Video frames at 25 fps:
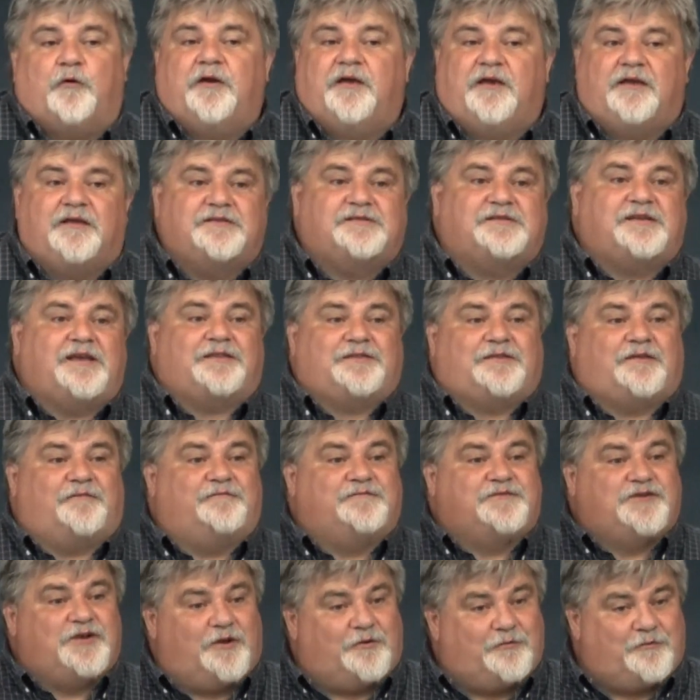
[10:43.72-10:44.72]
he could set the
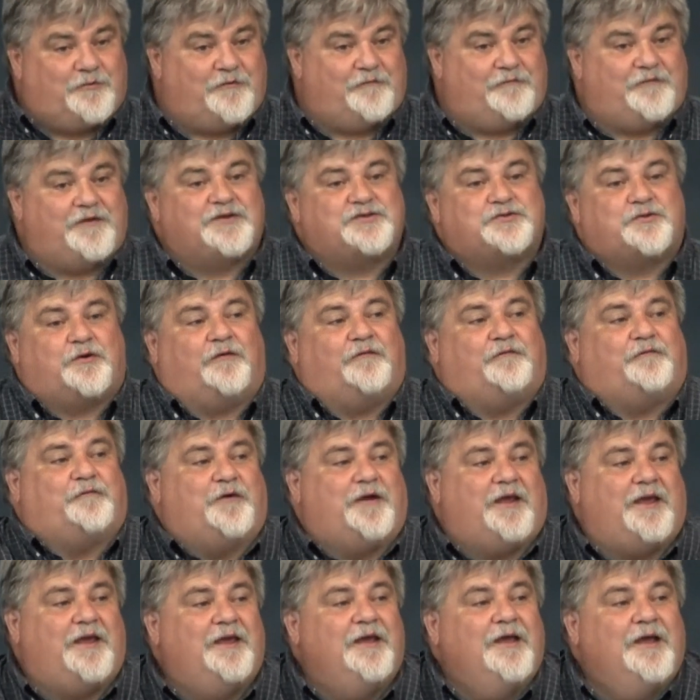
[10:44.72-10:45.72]
children of Israel
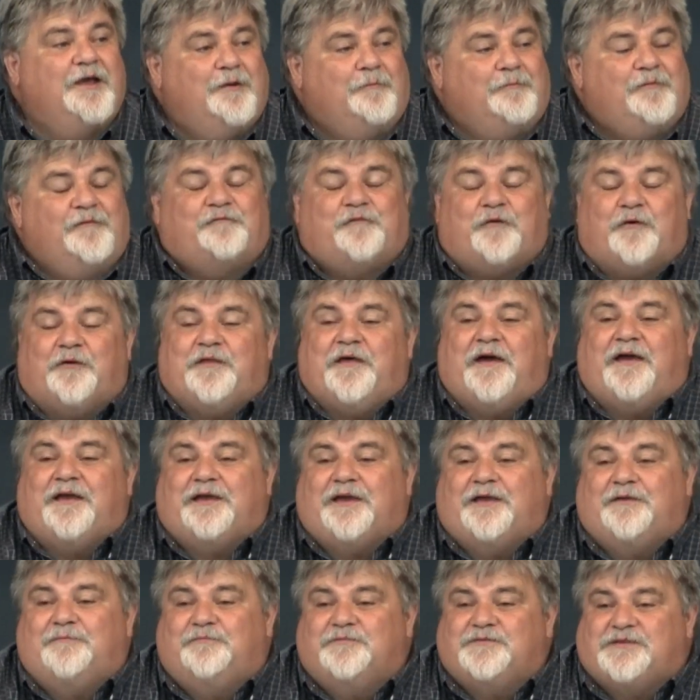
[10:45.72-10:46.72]
free, before they
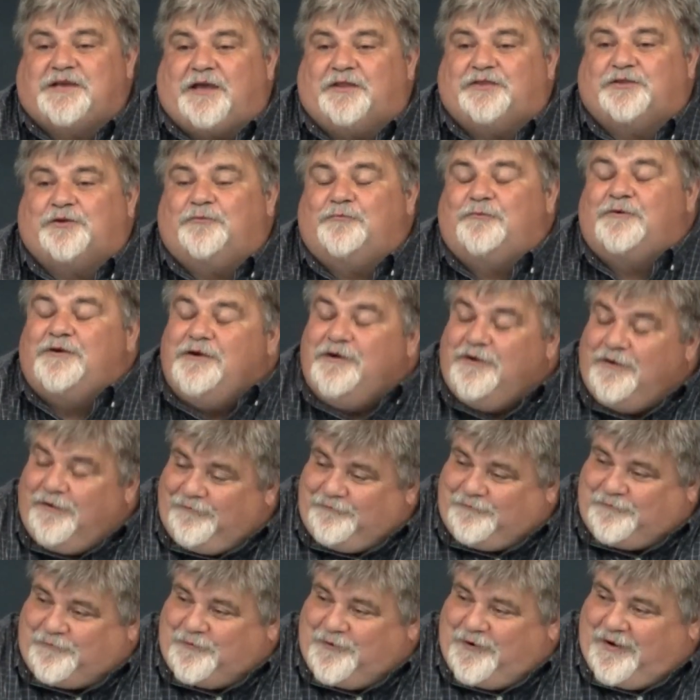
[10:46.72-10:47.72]
could set the
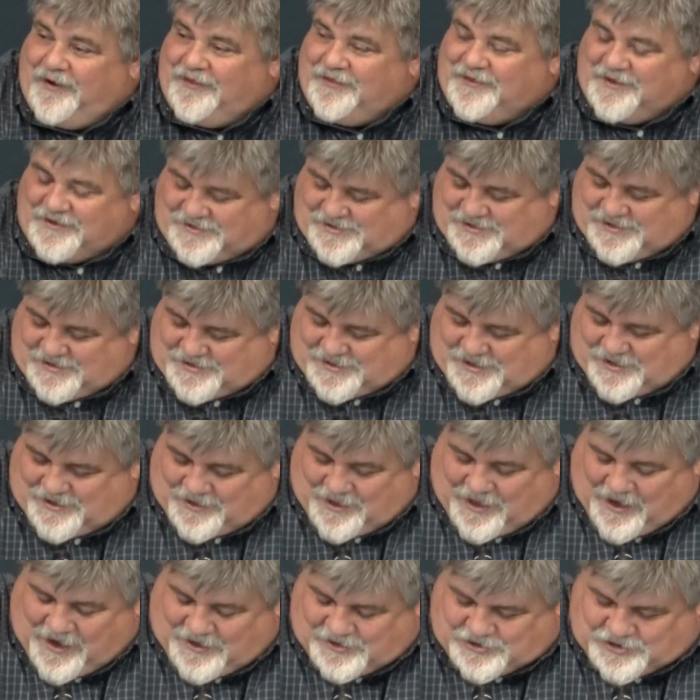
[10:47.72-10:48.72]
world free. This is the
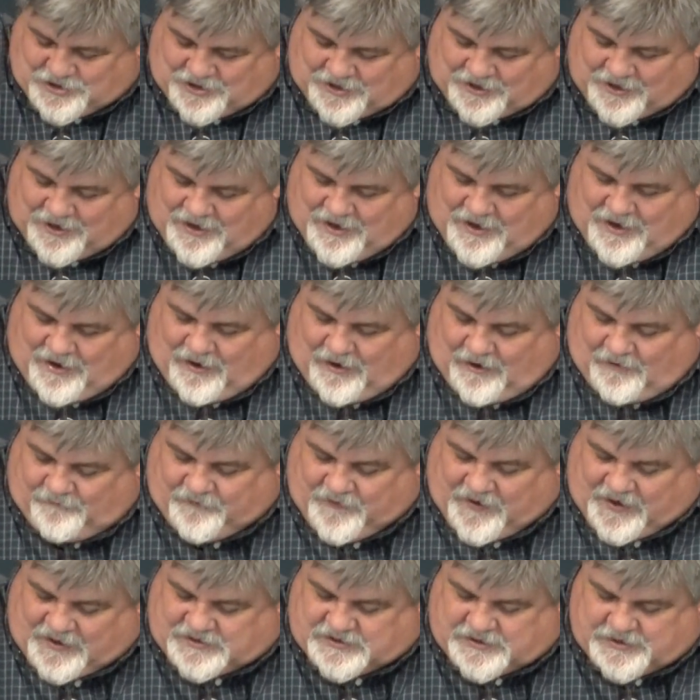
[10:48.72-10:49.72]
logic of
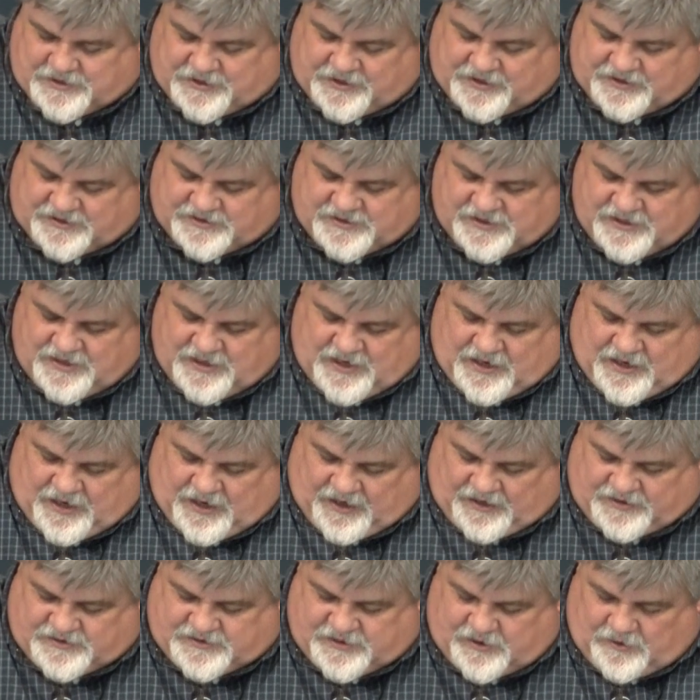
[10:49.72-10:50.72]
Exodus.
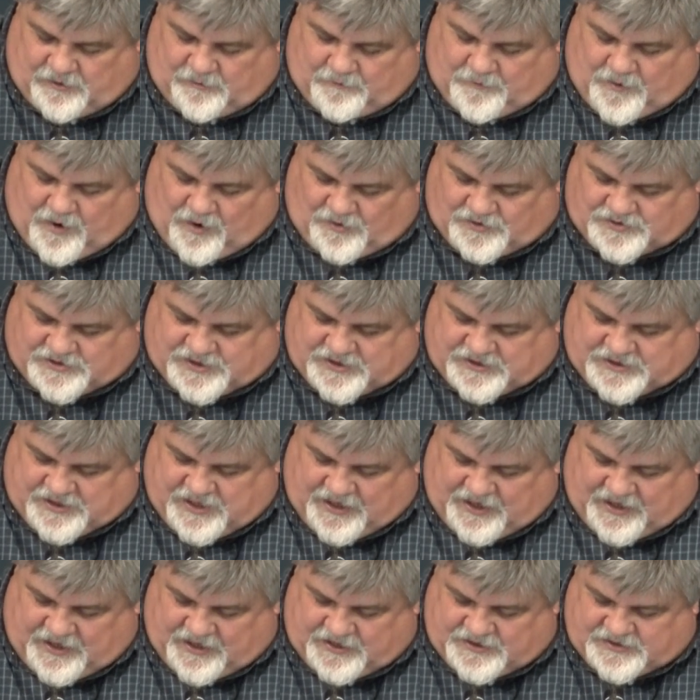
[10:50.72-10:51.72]
And so Moses
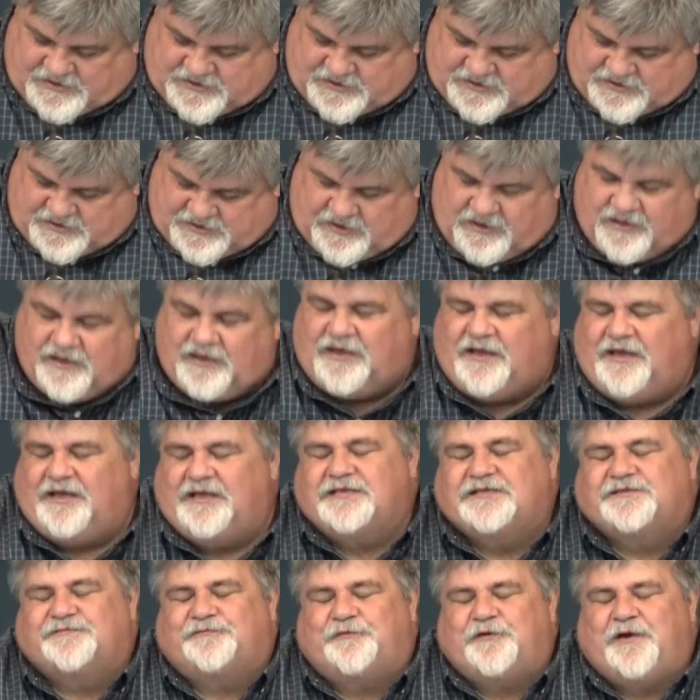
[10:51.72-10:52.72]
has
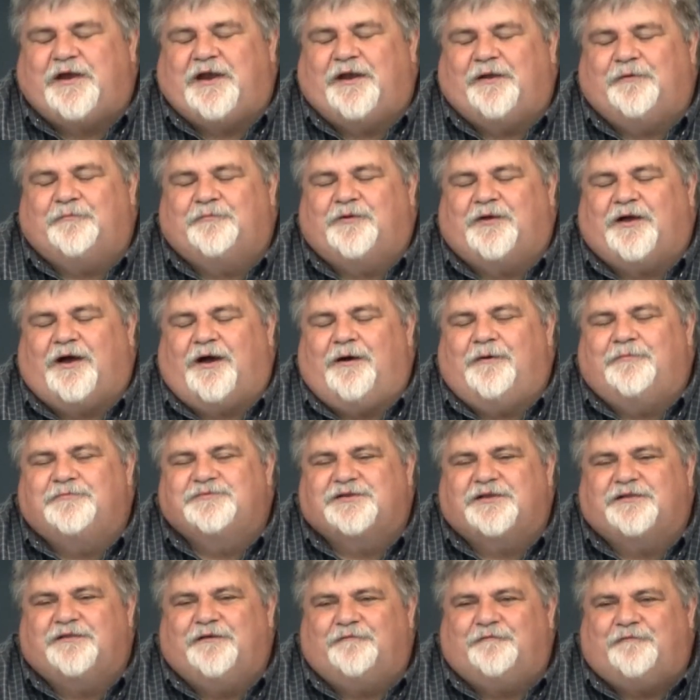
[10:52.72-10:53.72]
his freedom comes
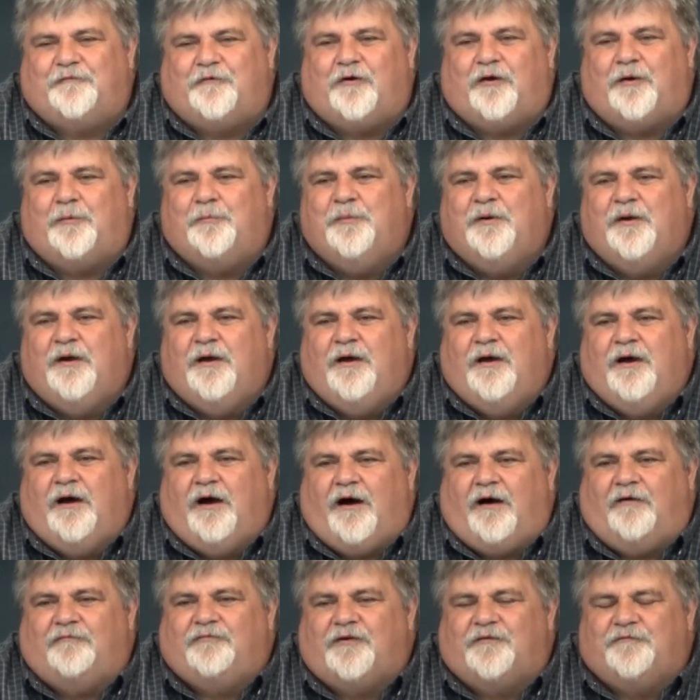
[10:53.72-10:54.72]
in the form
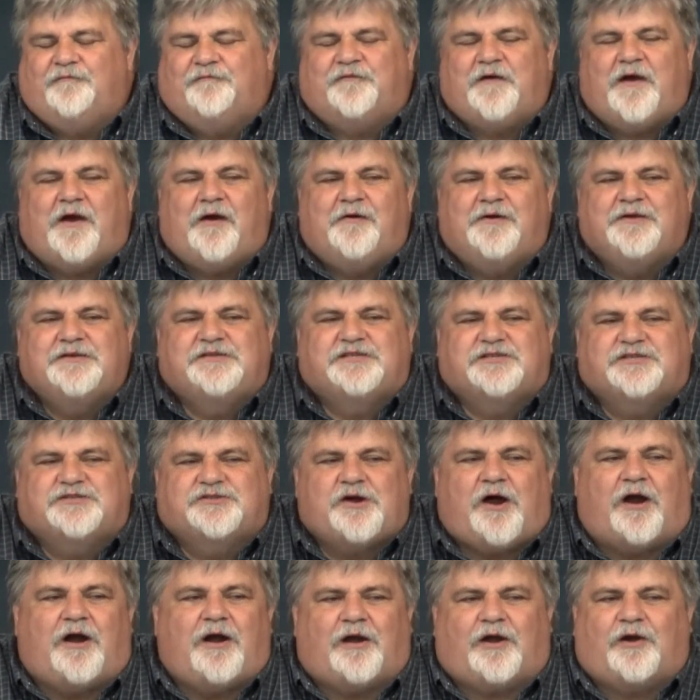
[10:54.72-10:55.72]
of a very
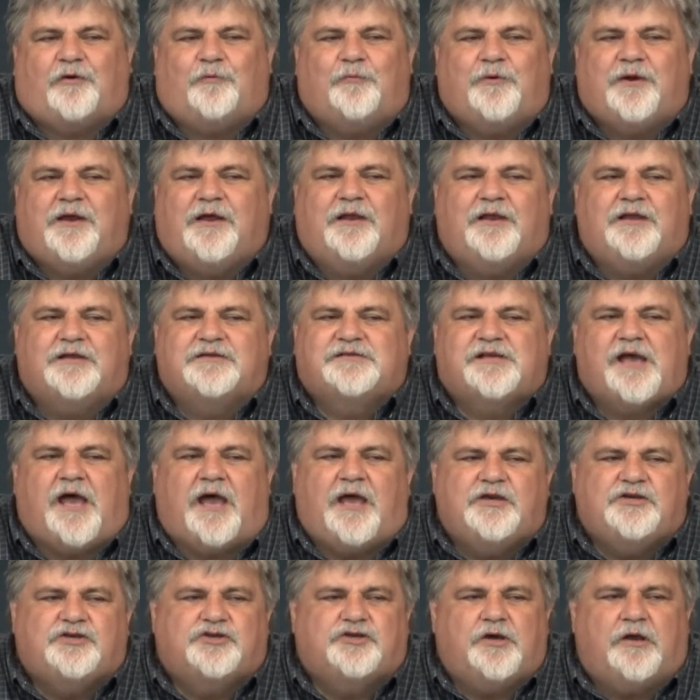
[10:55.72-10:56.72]
stark
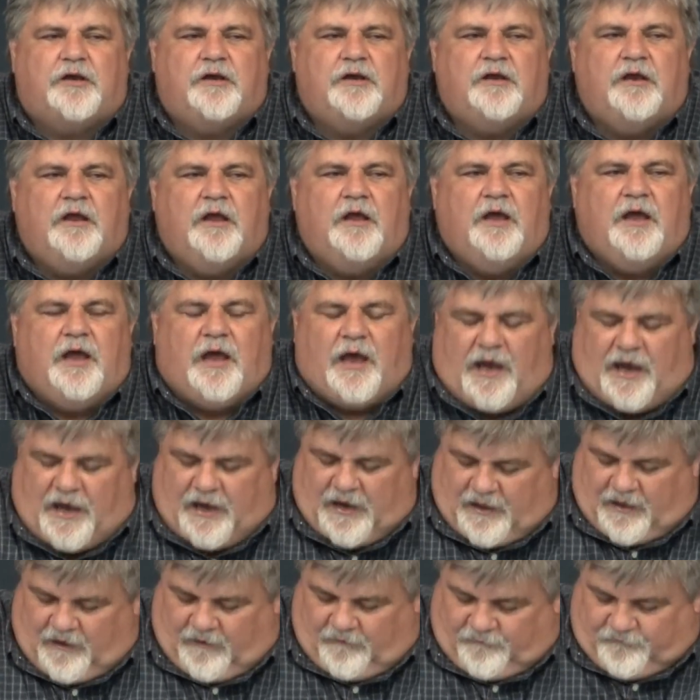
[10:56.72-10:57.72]
realization
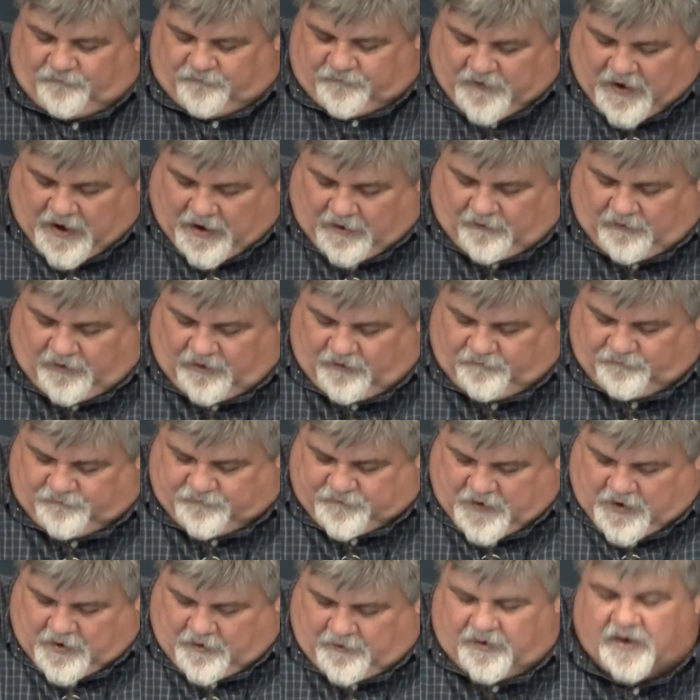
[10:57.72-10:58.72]
and a very,
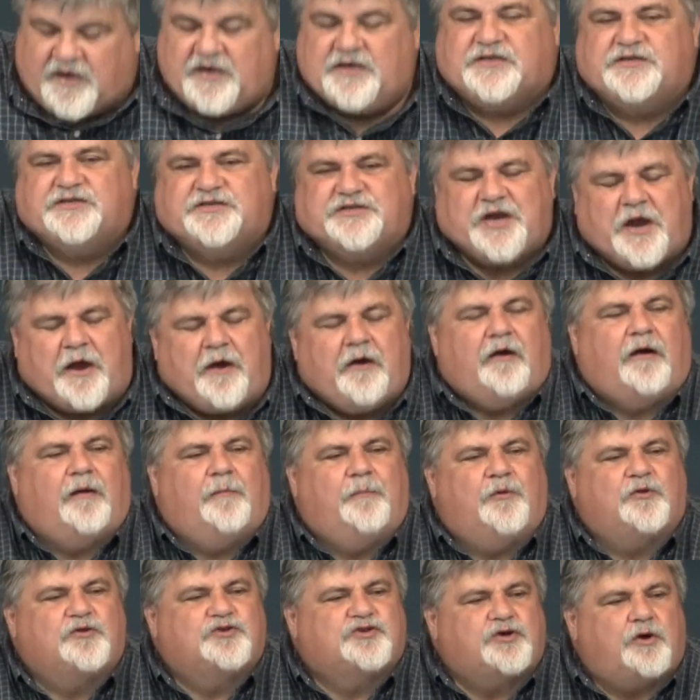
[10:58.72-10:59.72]
very
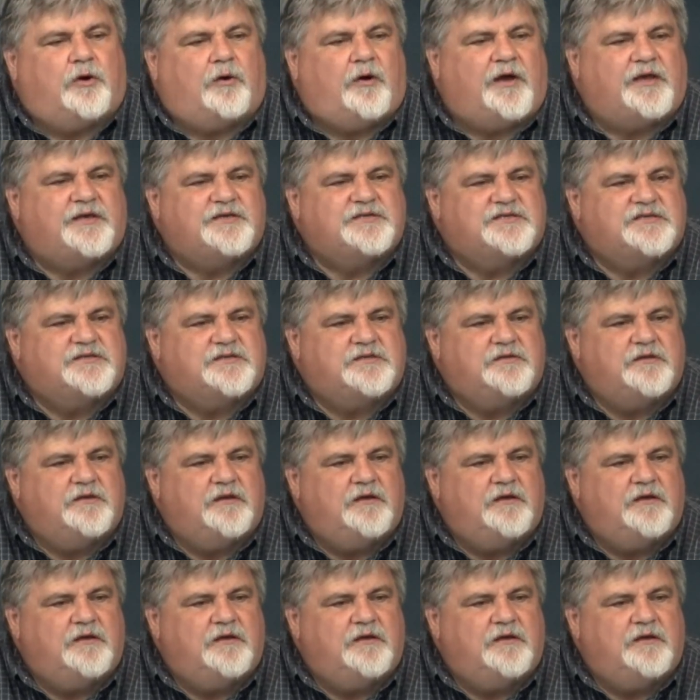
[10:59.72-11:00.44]
terrible choice.